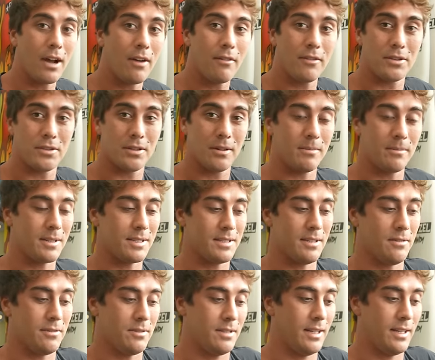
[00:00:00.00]
over to him because
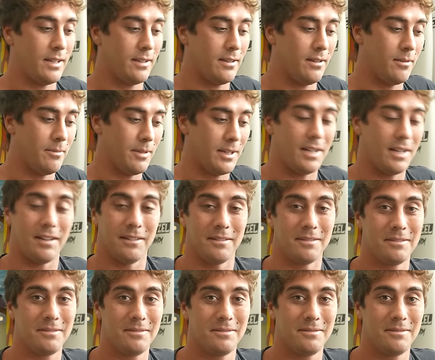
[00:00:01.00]
I was like, oh my god,
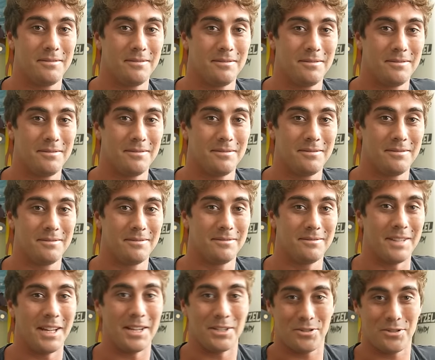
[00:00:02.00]

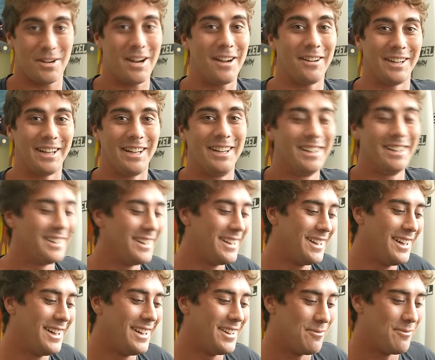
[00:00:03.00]
Nate's drowning.
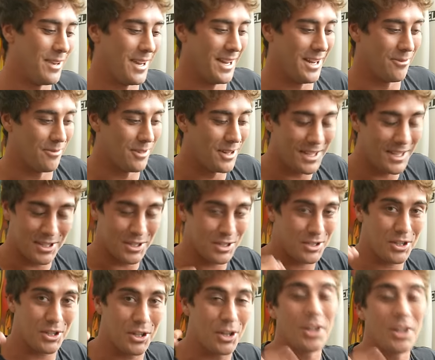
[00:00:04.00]
But he really
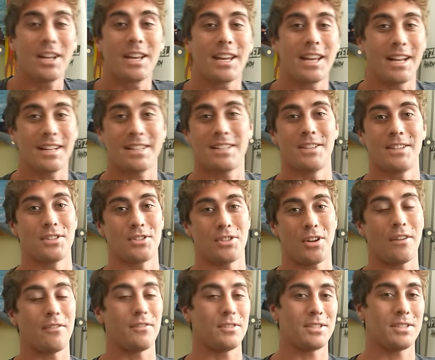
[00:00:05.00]
just couldn't get to the
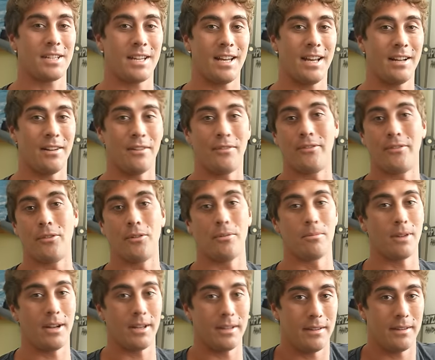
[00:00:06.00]
surface to get a full
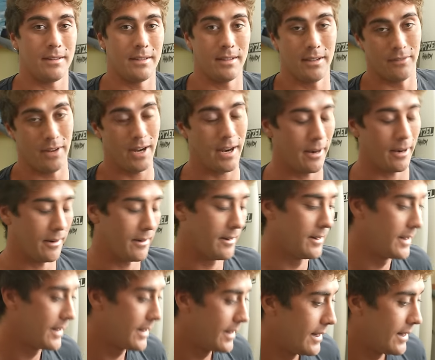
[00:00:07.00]
breath of air.
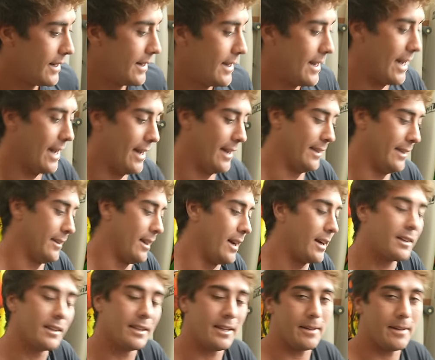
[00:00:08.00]
And
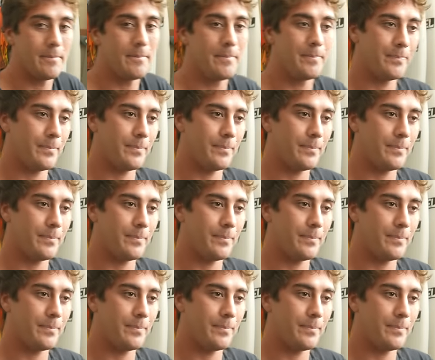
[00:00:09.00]
luckily,